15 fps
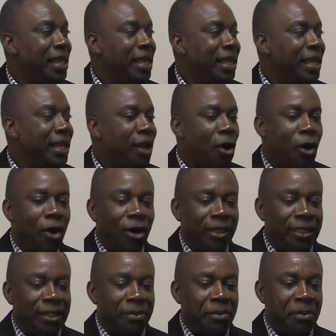he
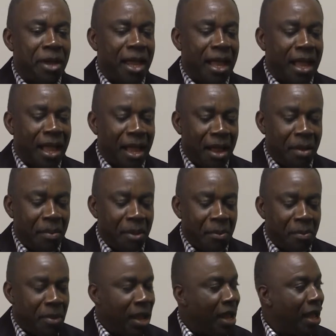called
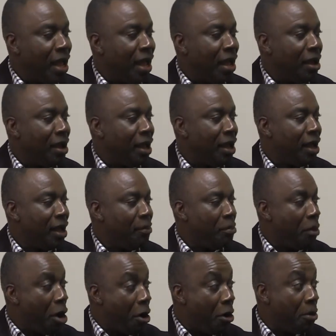
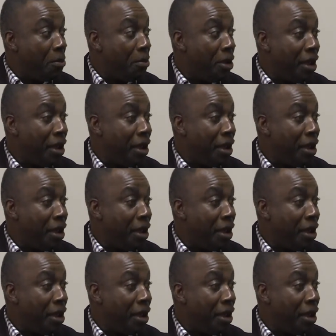mom